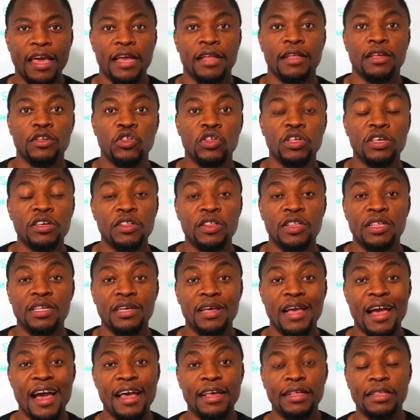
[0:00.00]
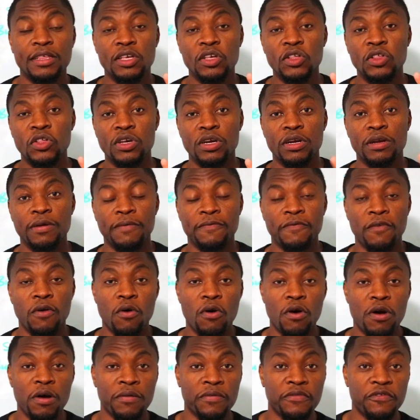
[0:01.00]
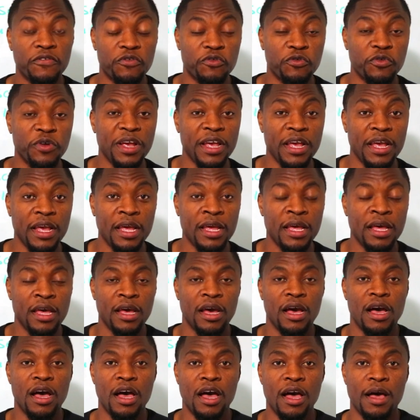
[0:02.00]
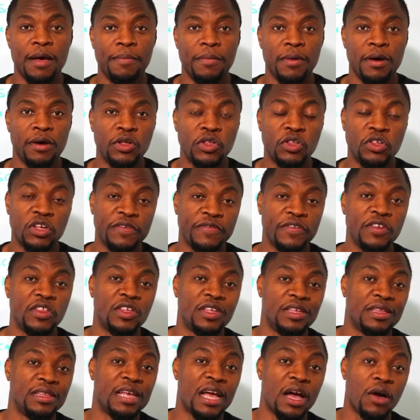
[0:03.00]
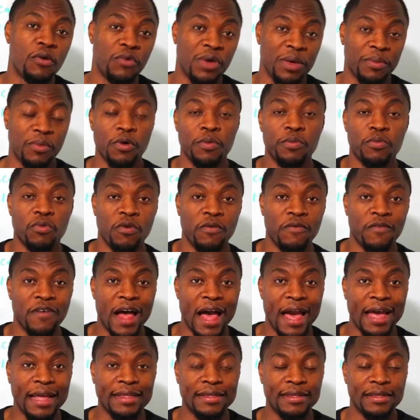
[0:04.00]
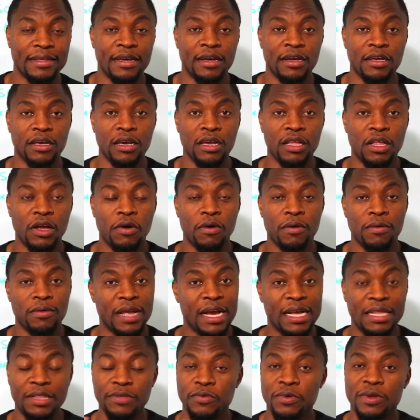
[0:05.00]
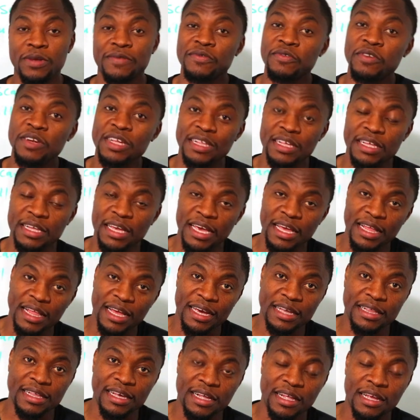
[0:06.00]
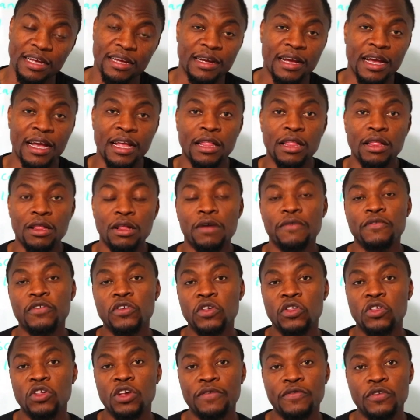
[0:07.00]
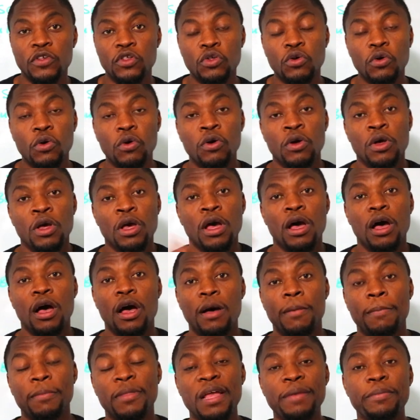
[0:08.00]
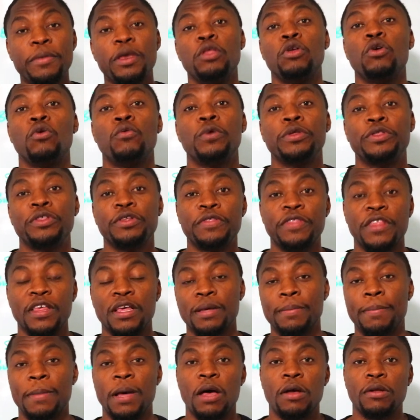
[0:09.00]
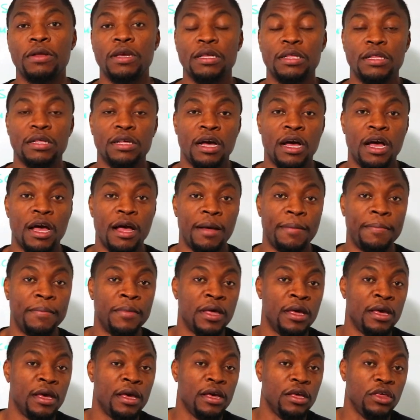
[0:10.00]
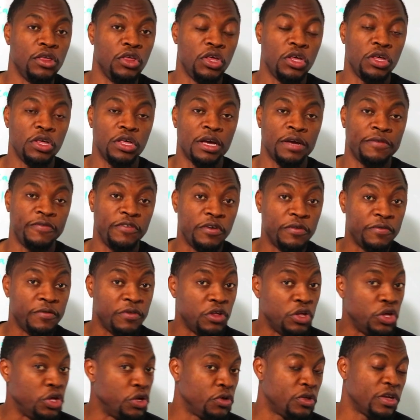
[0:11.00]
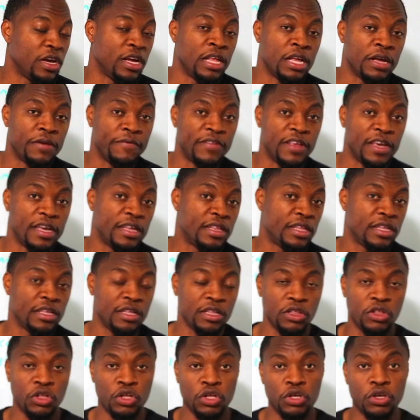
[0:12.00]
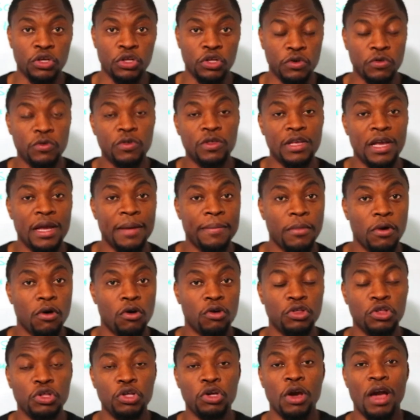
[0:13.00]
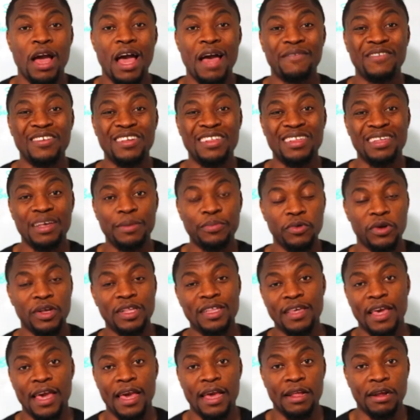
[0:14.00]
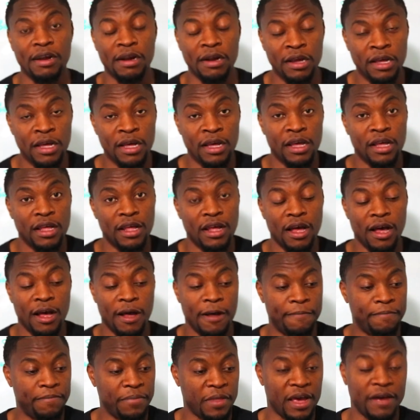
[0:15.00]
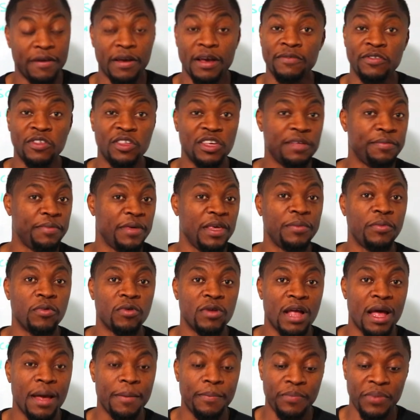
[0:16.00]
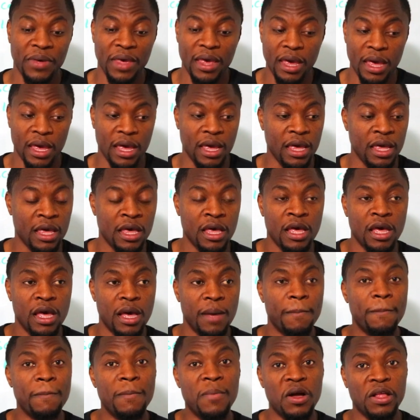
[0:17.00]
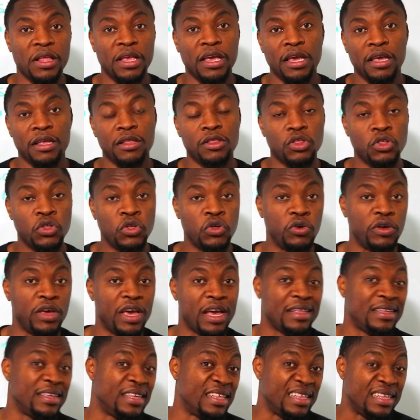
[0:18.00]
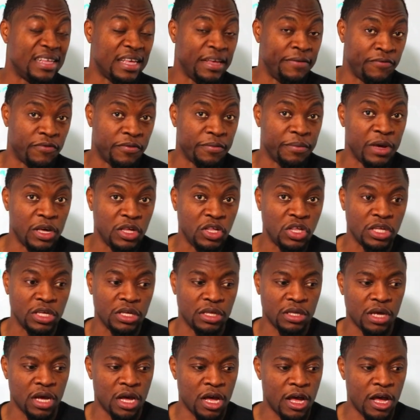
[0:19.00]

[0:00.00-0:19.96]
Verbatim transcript: Again, as you can see guys, these are all free uh, uh, services that we will provide. Uh, you know, that's one of the reasons, again, like I said, I, I love this service. So um, let me know what you think about is um, you, if you've used any of this, do you use them or do you have a separate scanner um, I, have seen people that pay money to get this information.